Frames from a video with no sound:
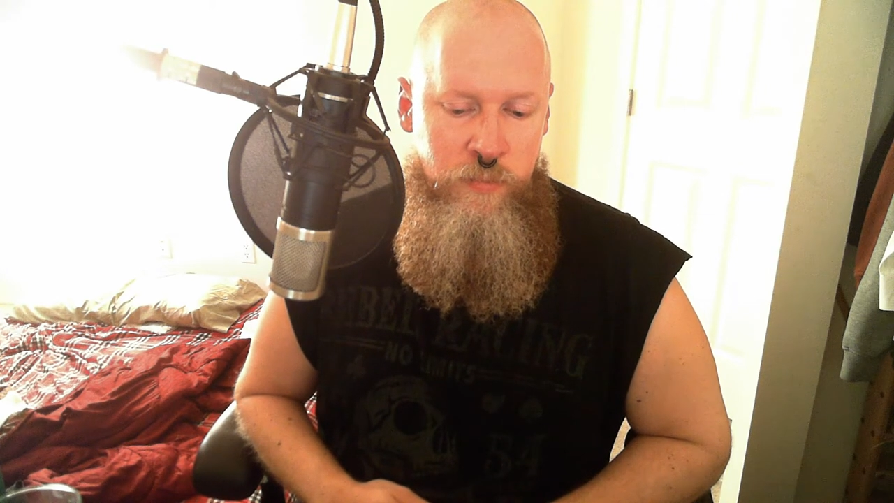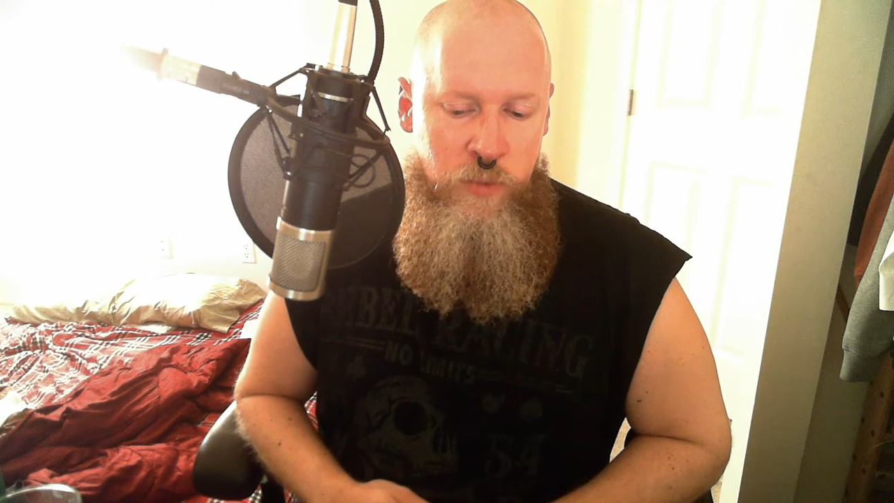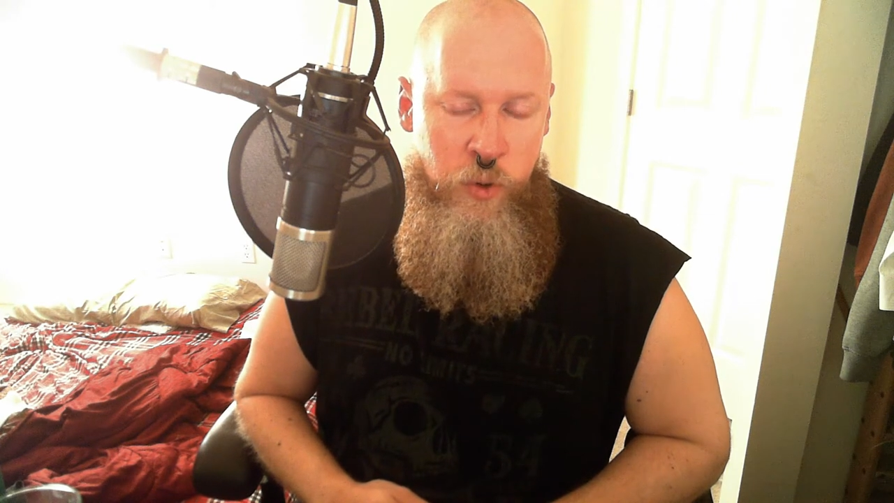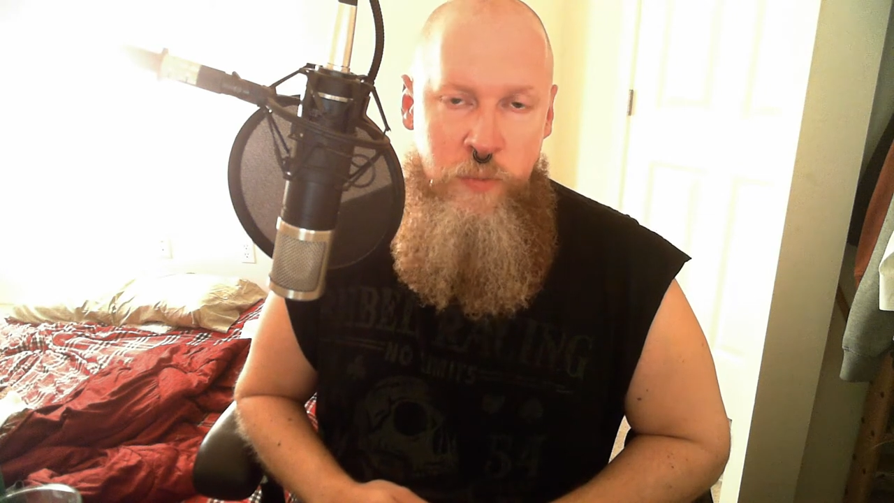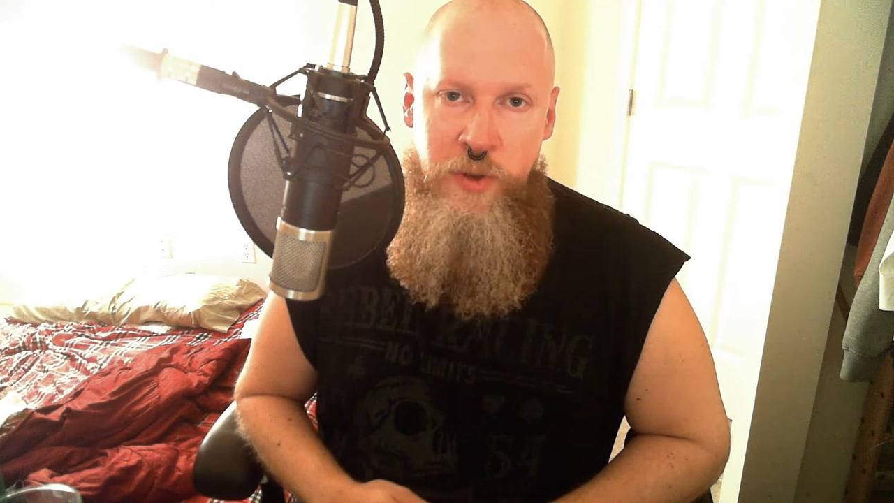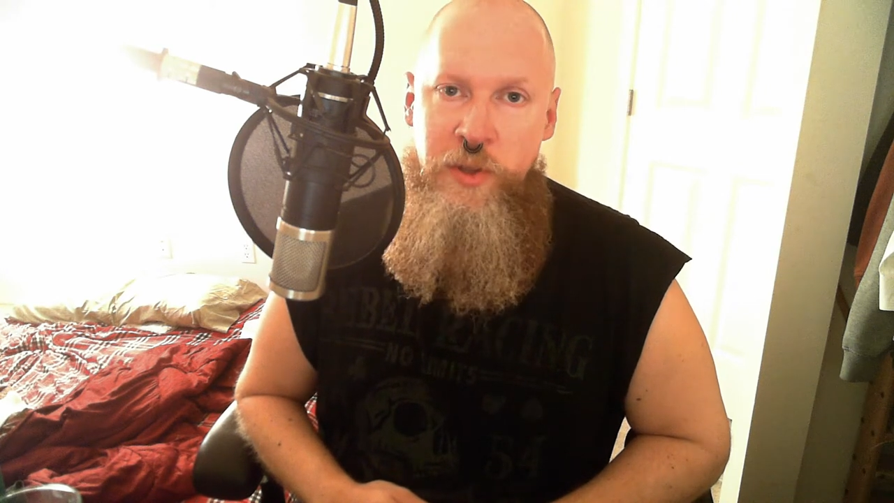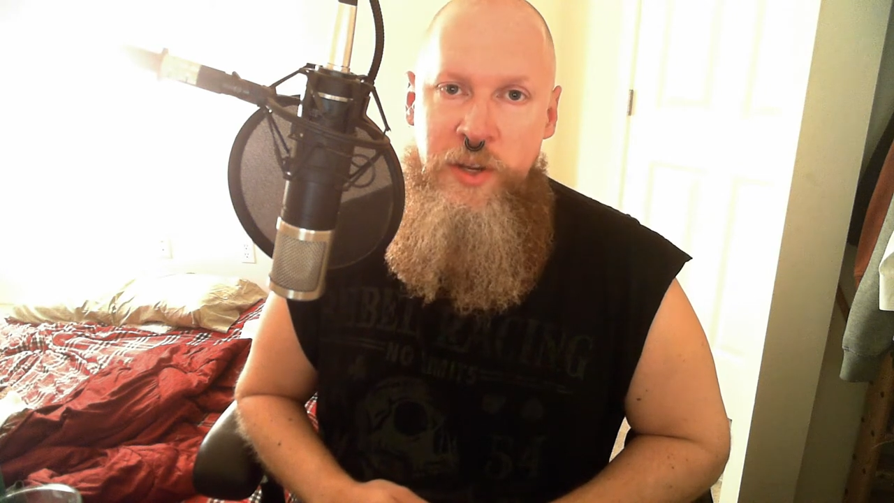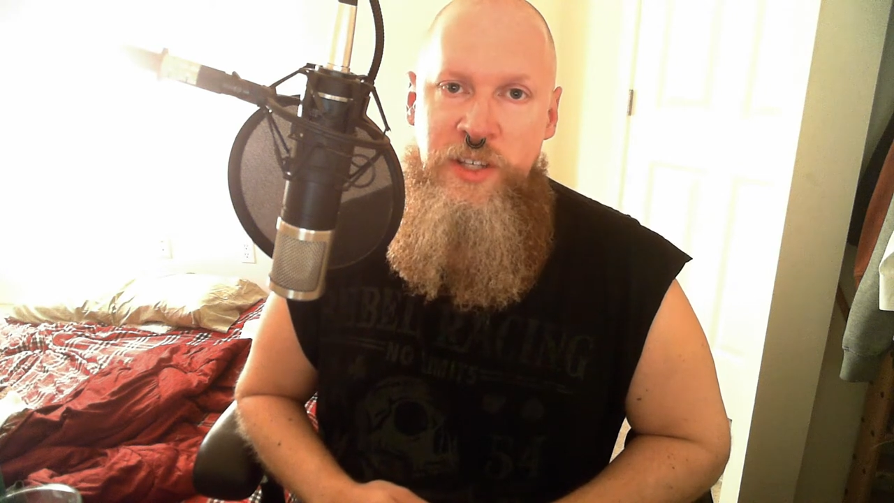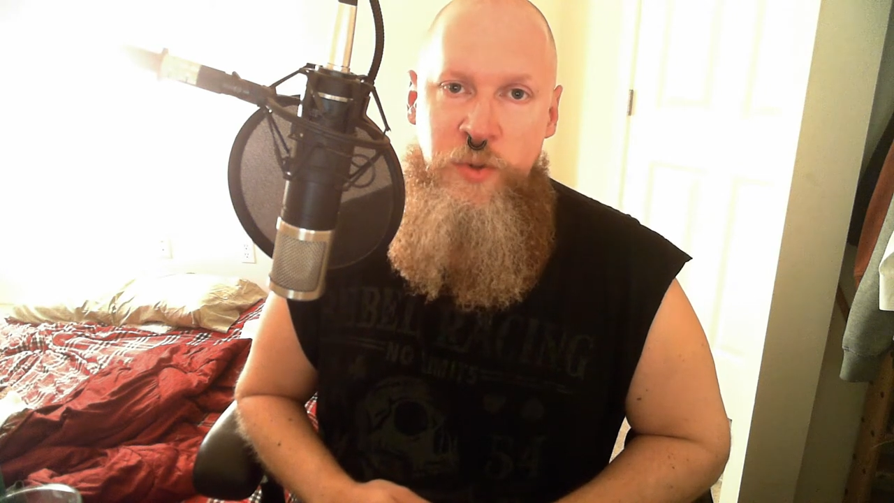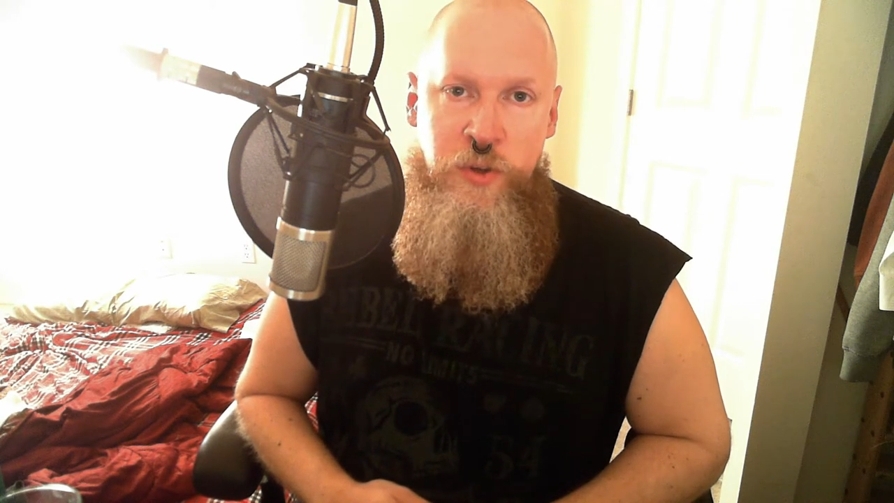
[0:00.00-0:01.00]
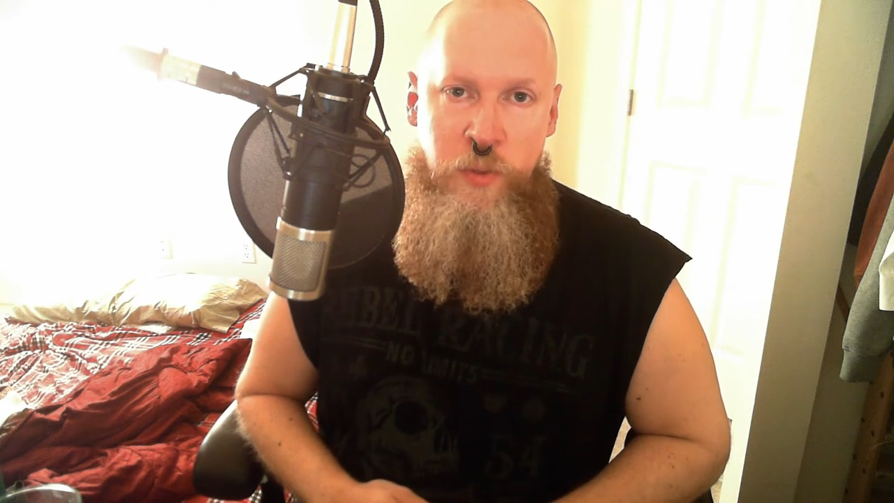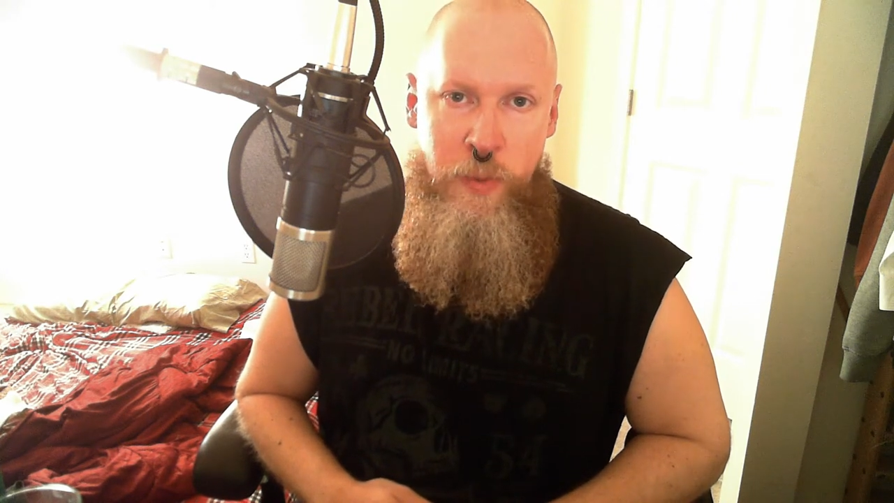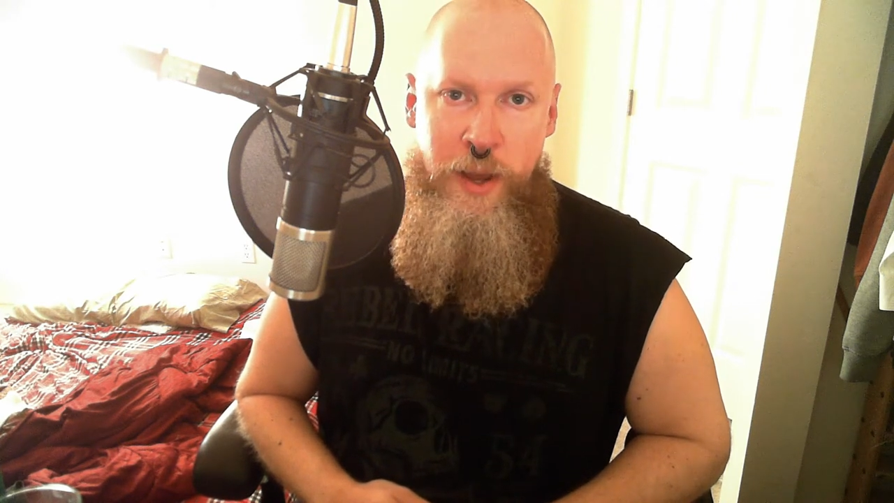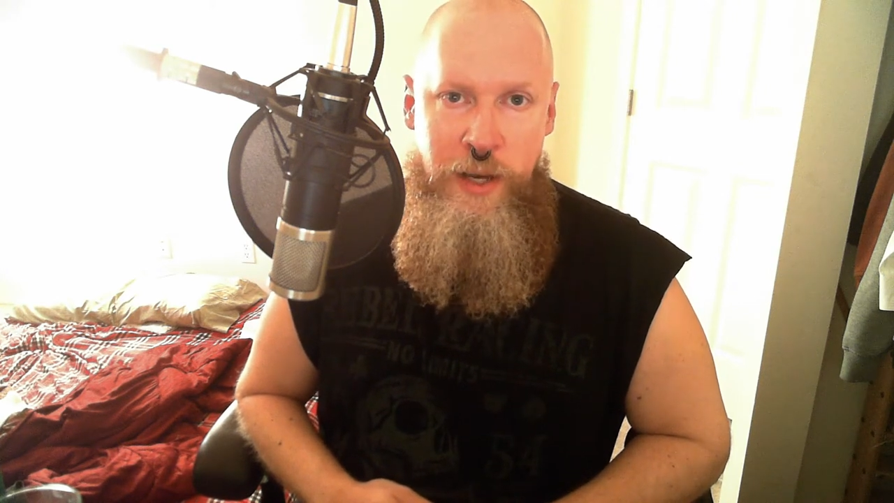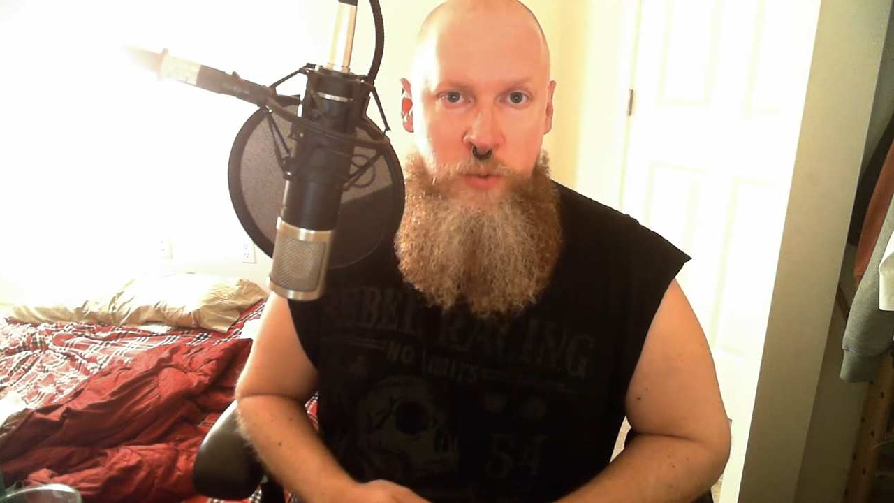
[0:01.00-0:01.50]
your abilities with your
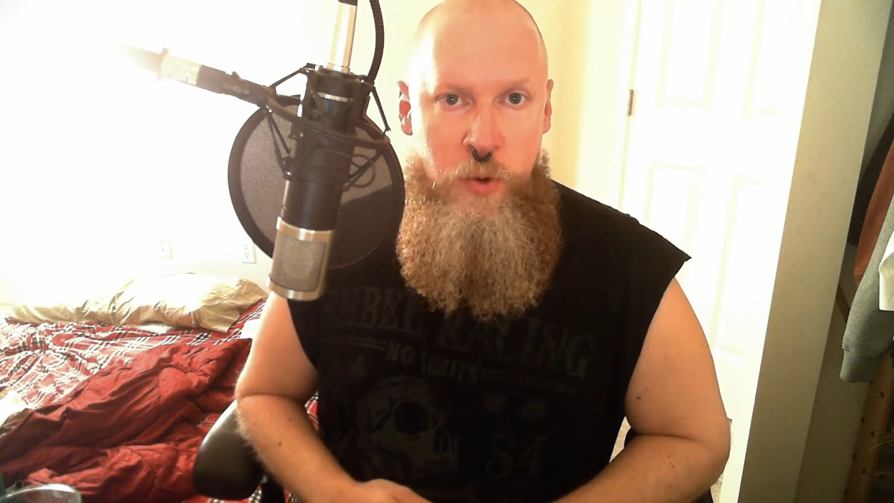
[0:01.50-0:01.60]
mind